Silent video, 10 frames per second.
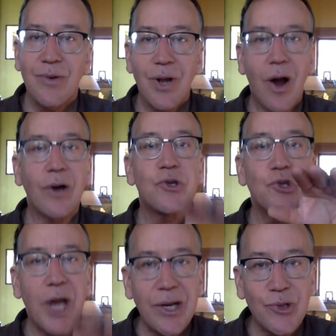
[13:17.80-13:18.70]
are
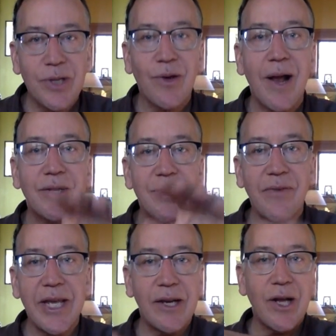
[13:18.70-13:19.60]
changing their
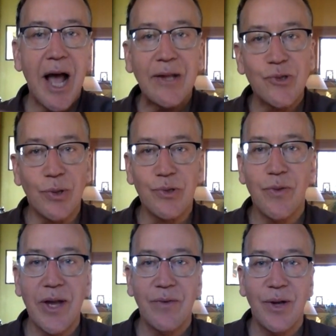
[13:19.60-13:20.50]
activity in concert. So
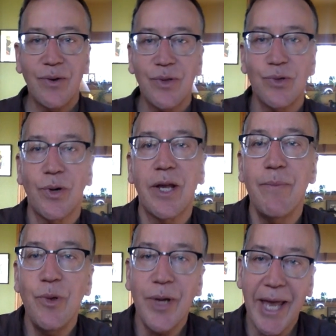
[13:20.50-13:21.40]
they're sort of
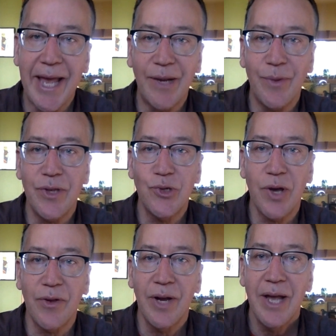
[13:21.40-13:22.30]
communicating with each
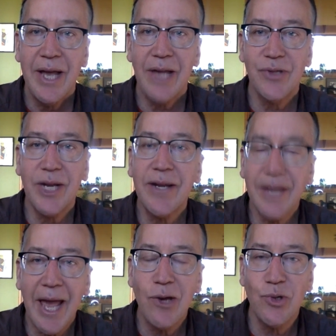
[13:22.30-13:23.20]
other. It's an
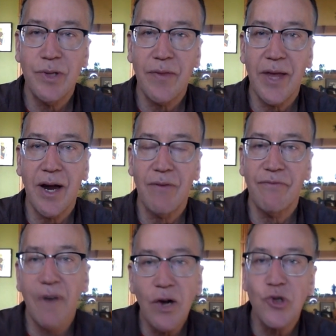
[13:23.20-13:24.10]
indication that they are
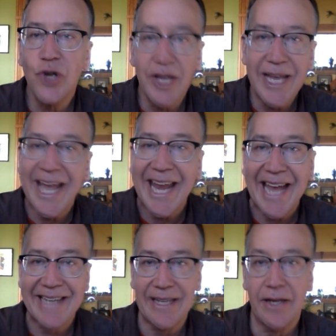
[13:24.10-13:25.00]
functionally
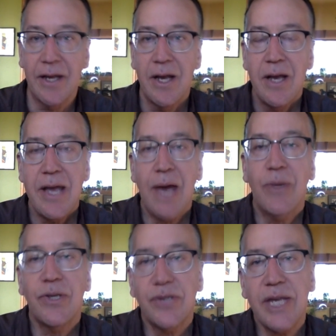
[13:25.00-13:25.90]
connected. And
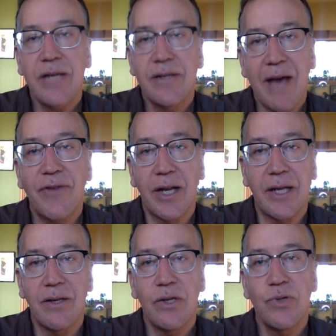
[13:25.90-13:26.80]
we see,
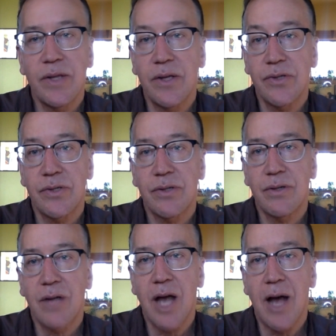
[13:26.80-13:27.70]
definitely using this
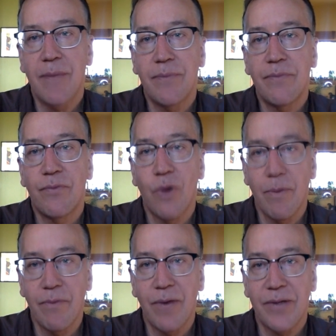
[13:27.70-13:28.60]
form
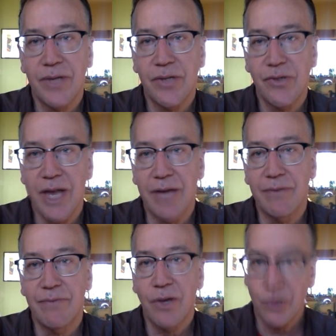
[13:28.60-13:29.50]
of resting state
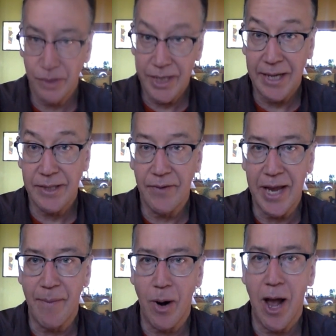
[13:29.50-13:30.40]
functional
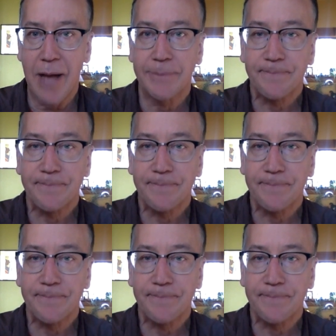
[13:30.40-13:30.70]
connectivity, MRI,